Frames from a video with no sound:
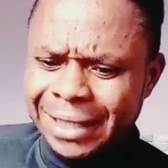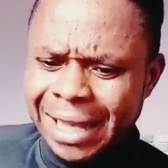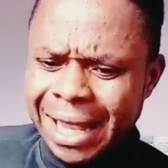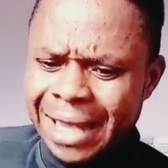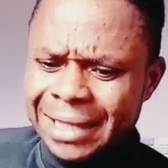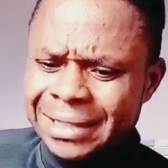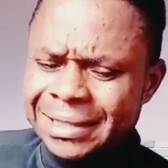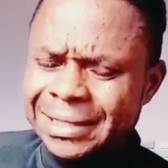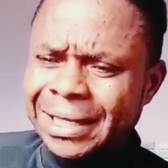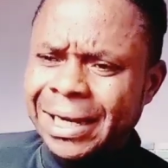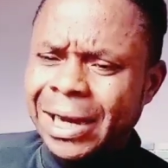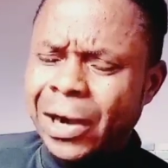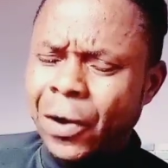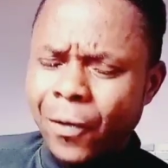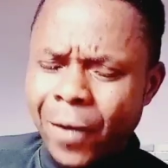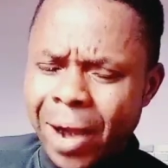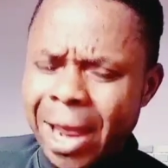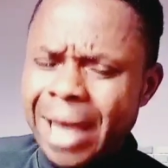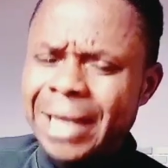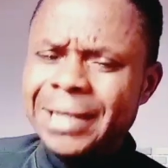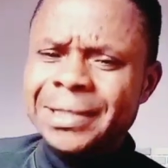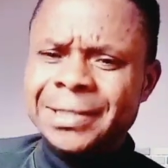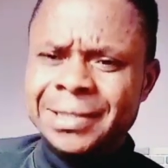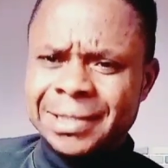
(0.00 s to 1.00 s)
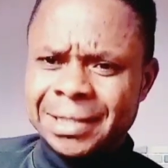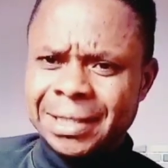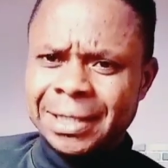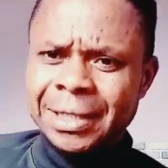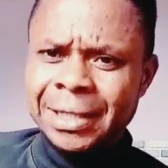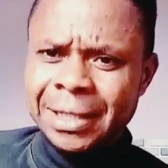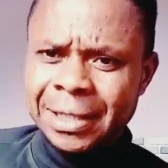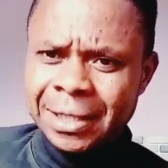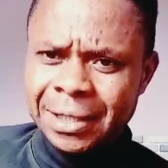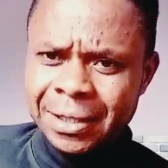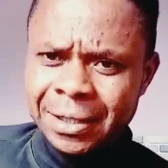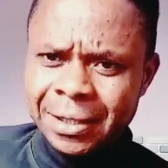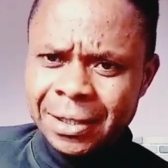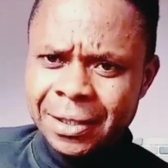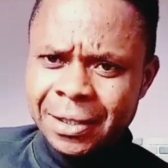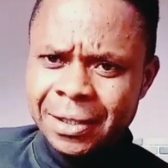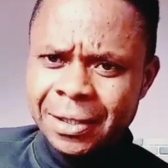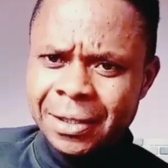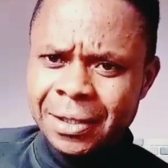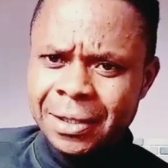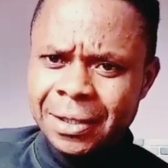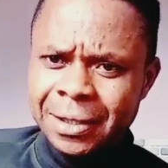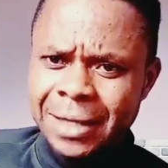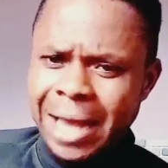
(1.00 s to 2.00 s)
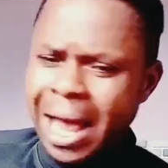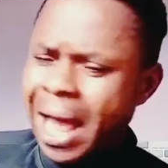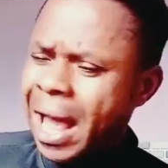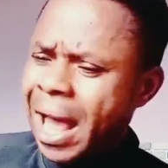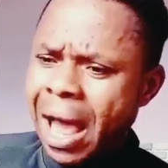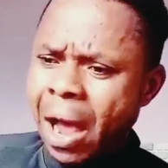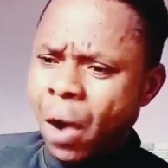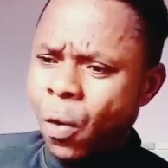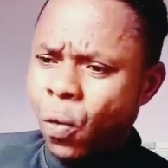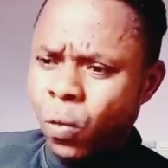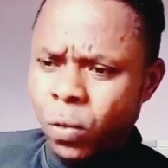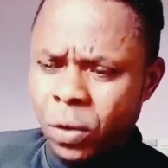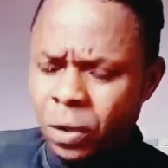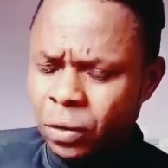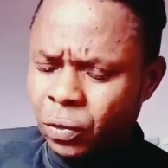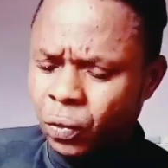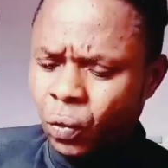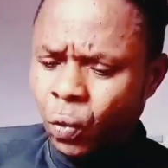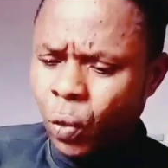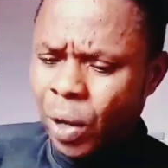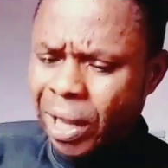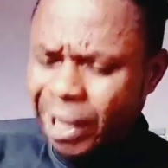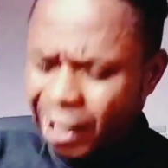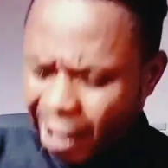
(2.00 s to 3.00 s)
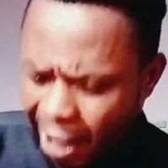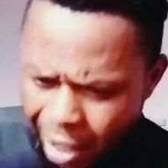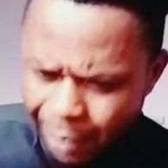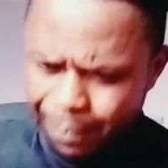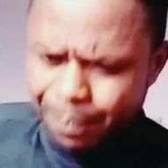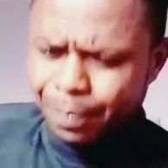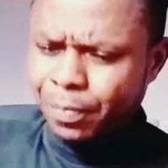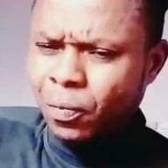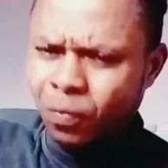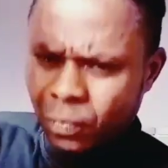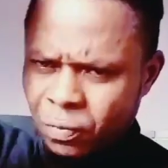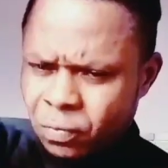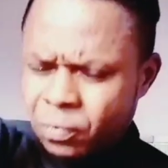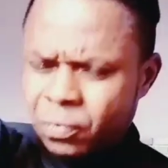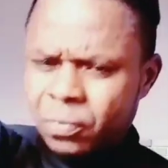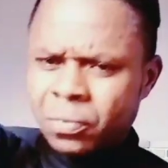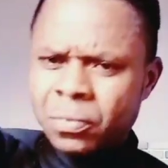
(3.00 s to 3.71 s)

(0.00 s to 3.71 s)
that's crazy. I will wake up